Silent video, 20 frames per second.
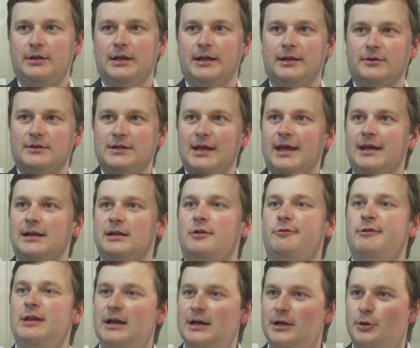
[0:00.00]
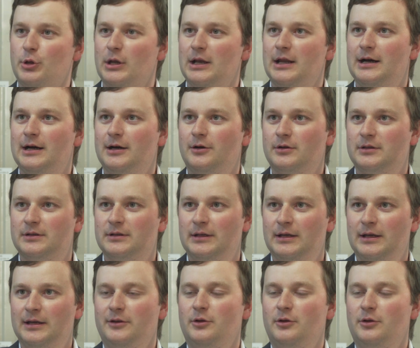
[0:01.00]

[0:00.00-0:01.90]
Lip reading: then you take the silica gel out,